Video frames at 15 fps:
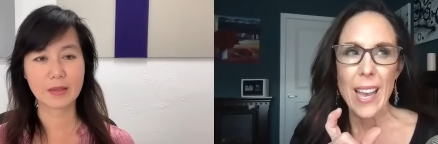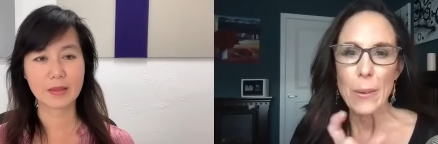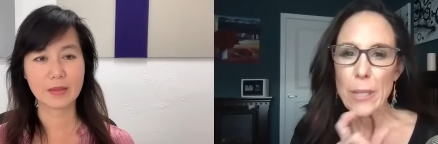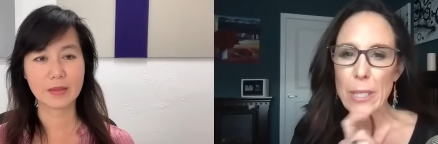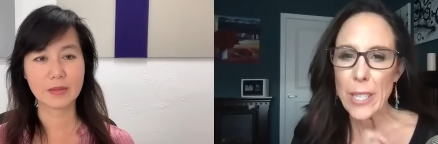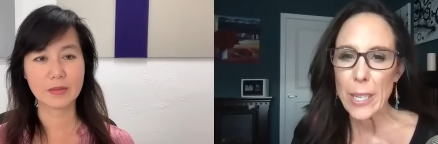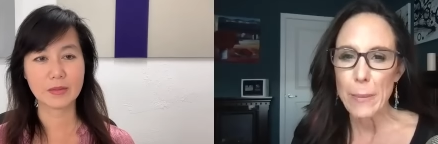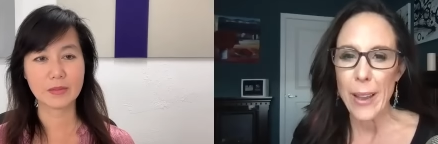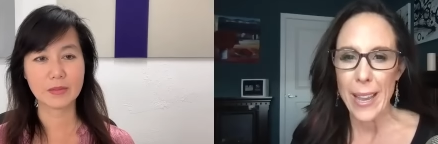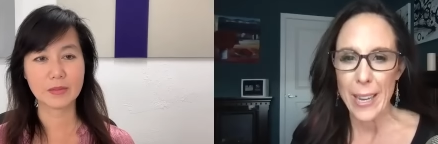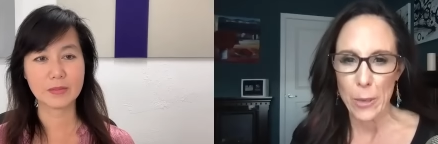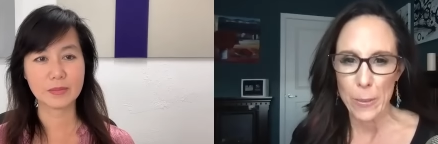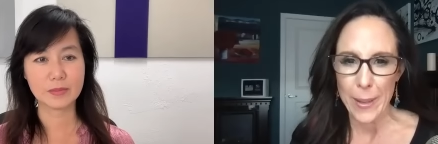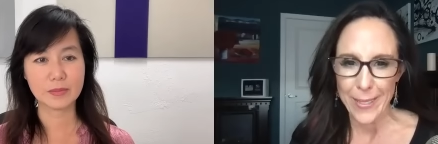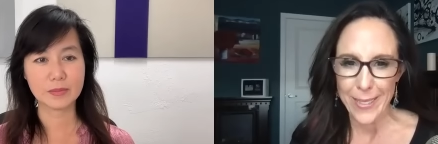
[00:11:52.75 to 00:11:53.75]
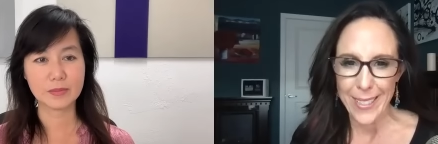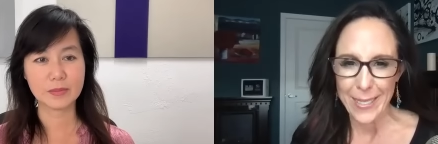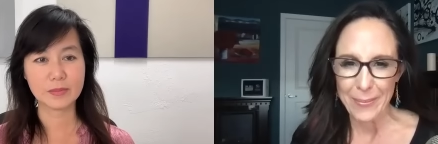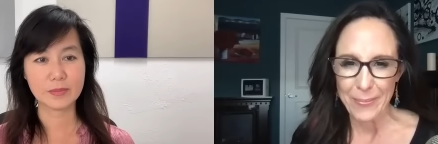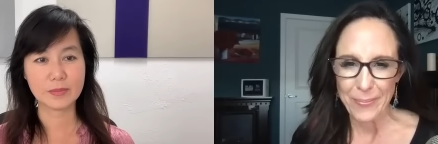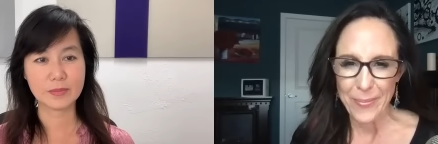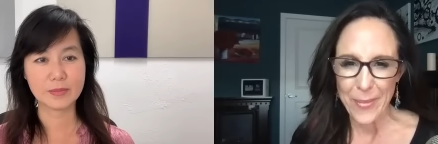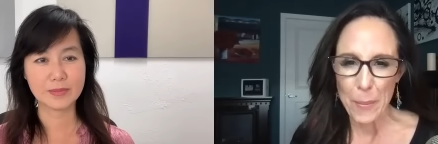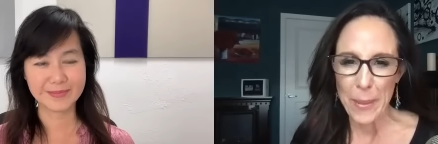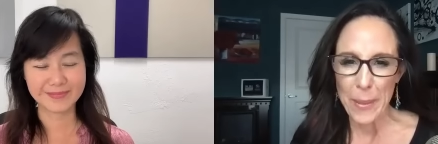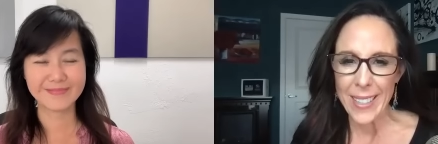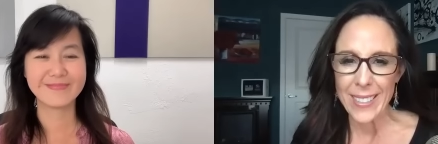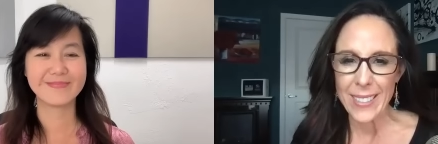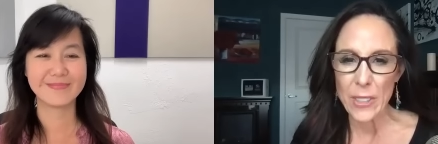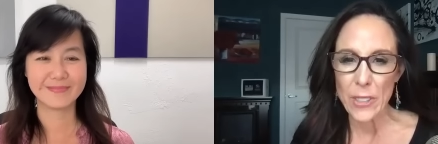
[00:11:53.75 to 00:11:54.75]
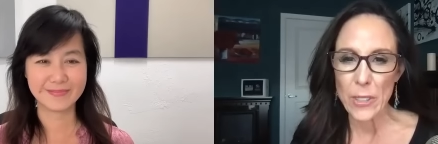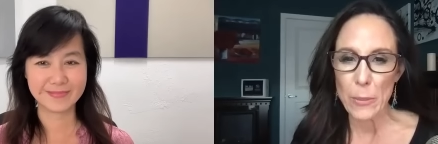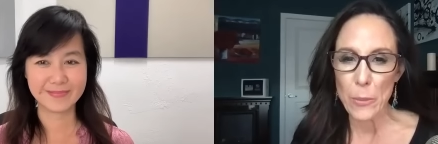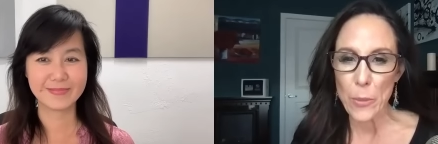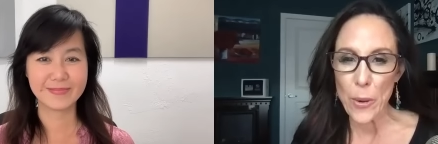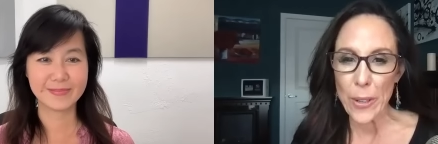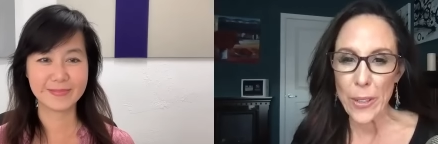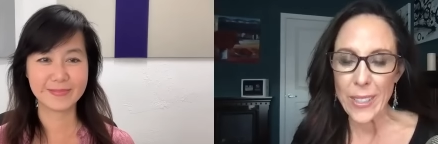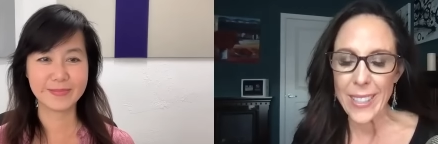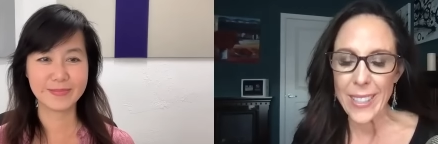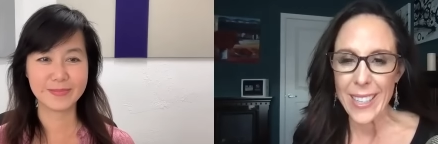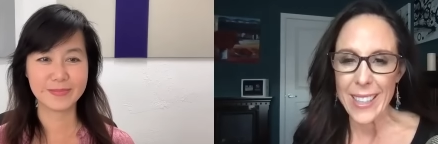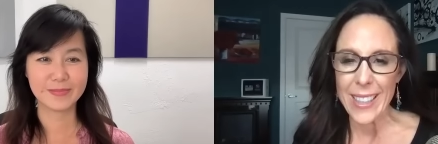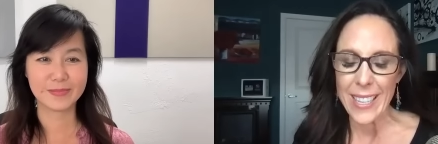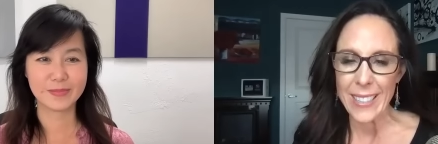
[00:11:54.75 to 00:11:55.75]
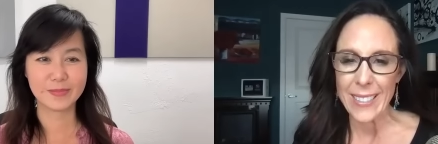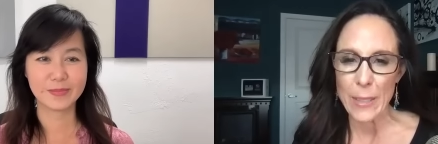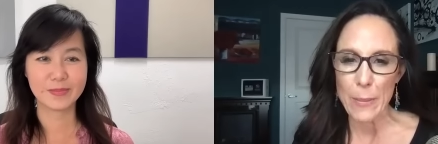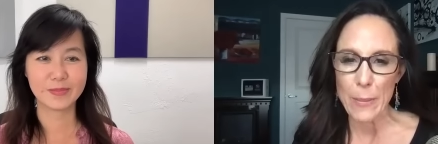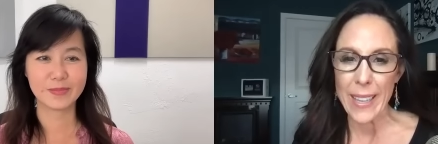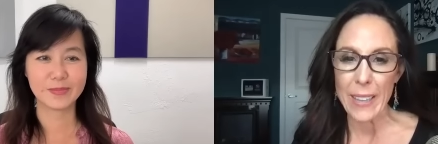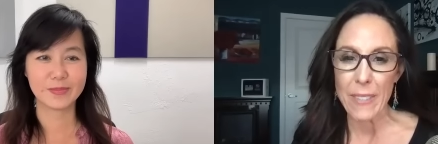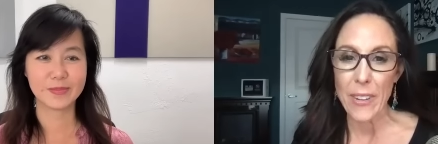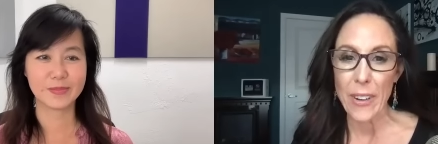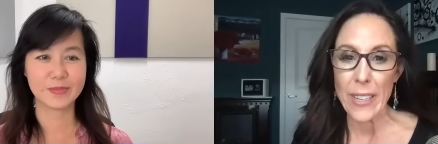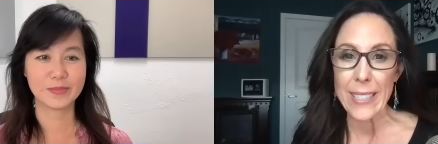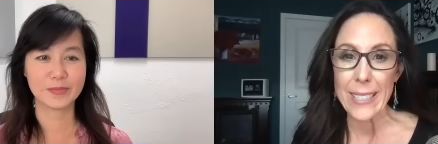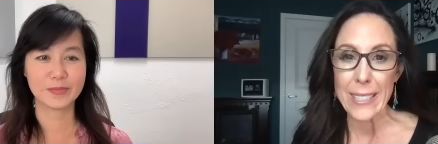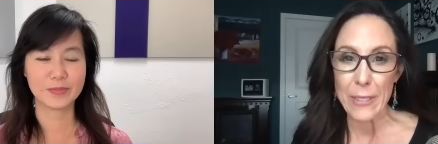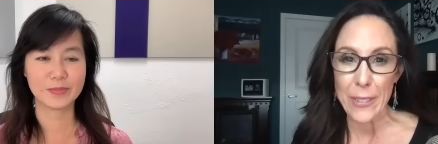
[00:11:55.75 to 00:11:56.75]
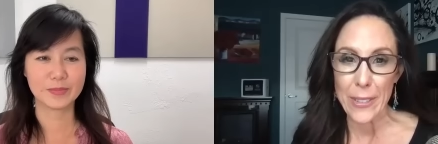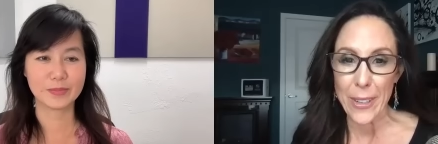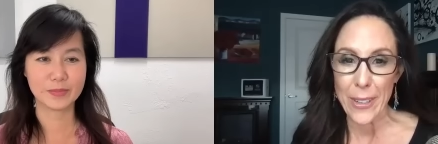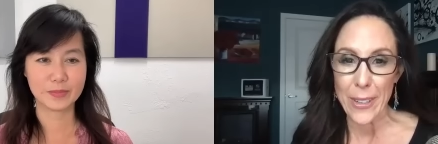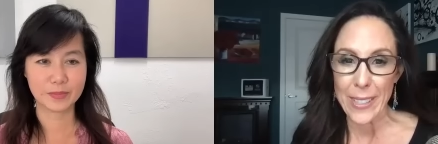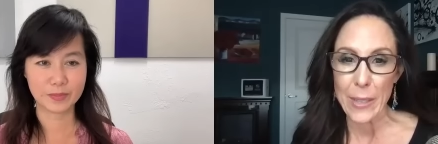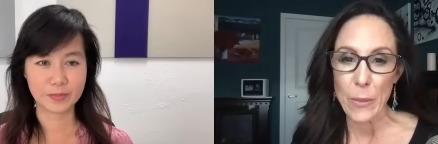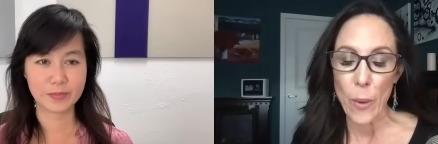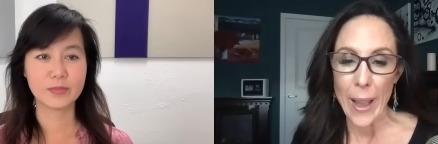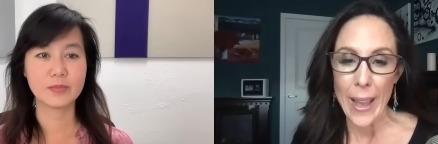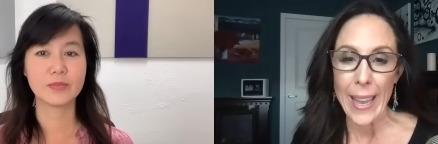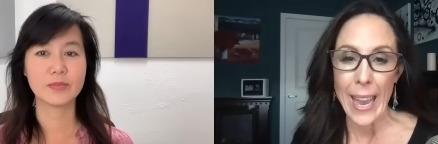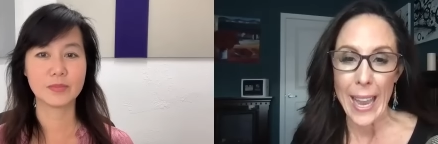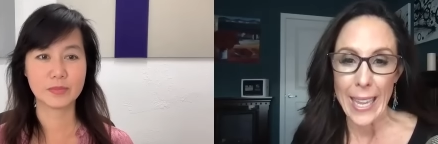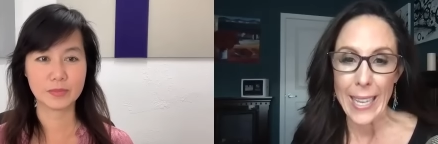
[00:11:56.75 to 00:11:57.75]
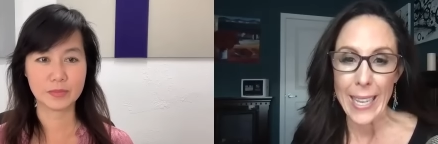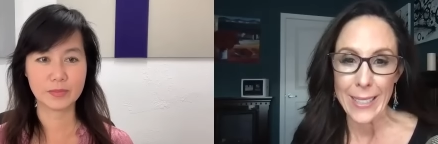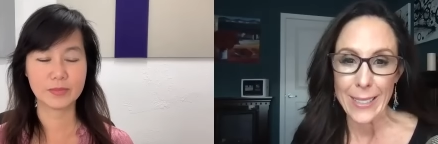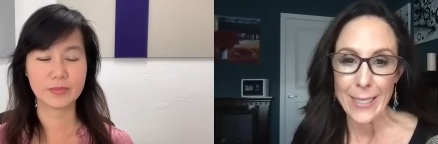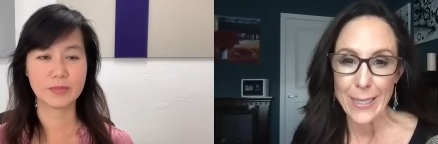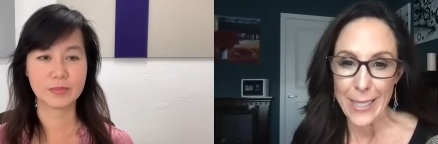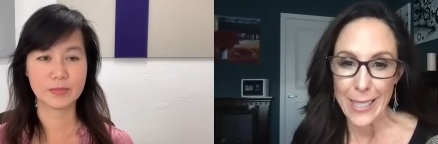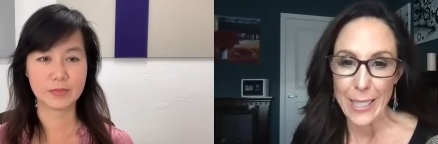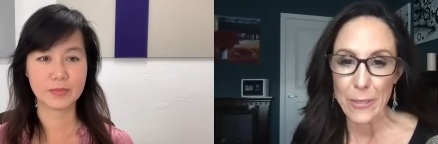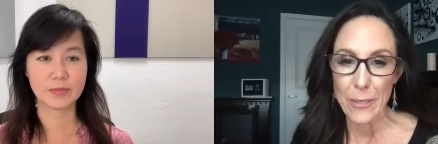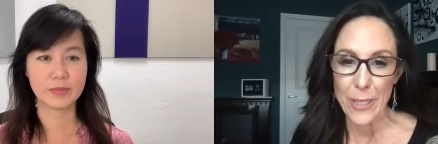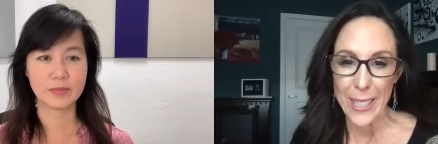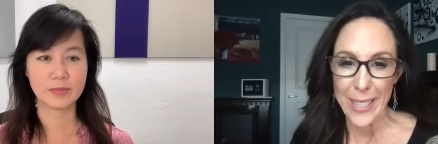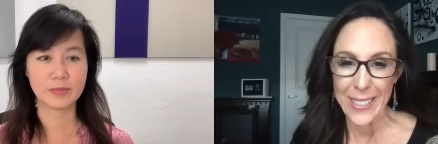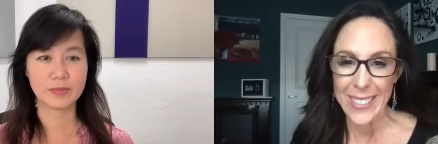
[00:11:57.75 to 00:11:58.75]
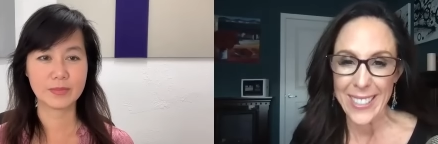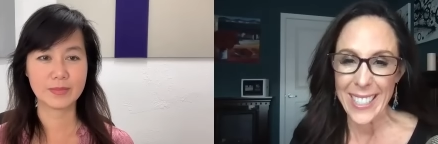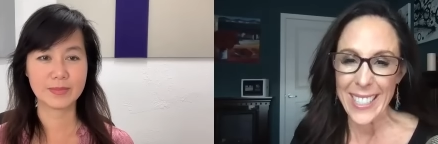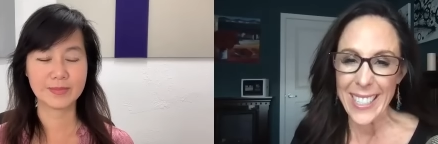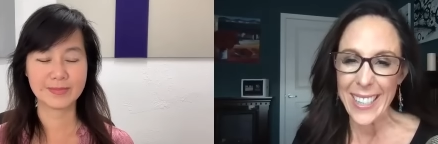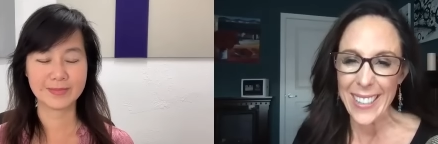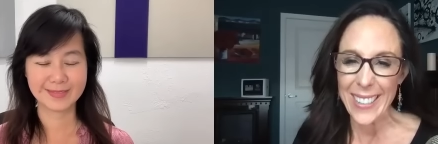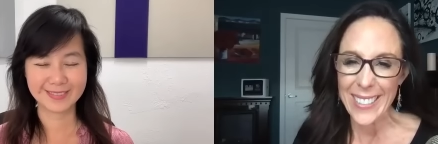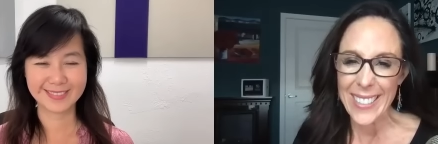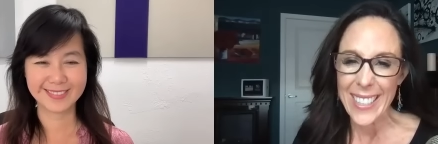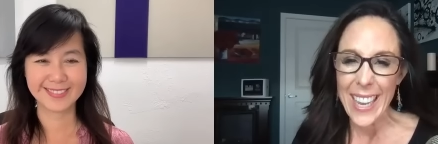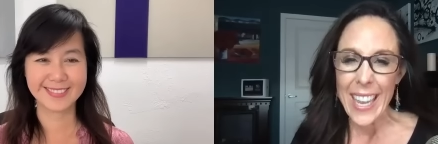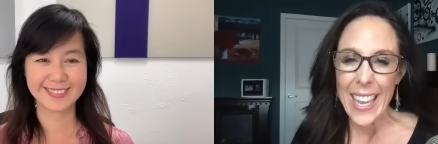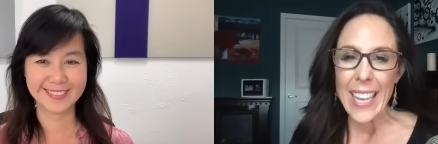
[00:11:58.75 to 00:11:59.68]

Speaker 1: I want to talk about Akkermansia, because there's some real things that make it very difficult and why I hadn't seen it for years and years.